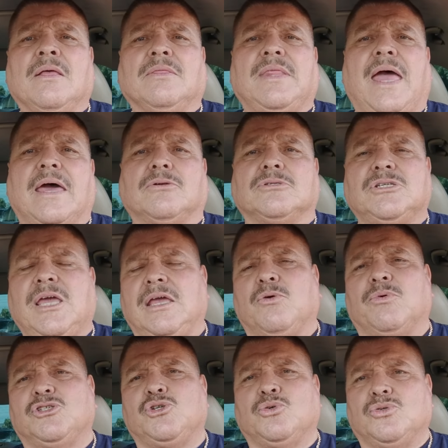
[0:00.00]
that'll take
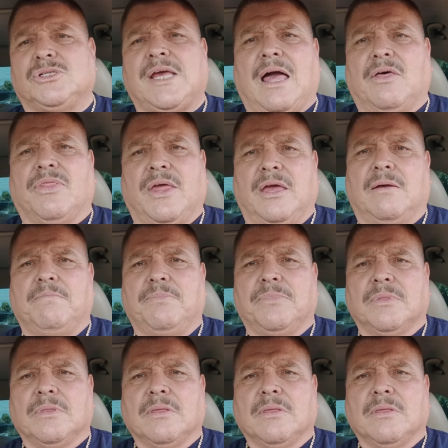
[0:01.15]
what you tell them,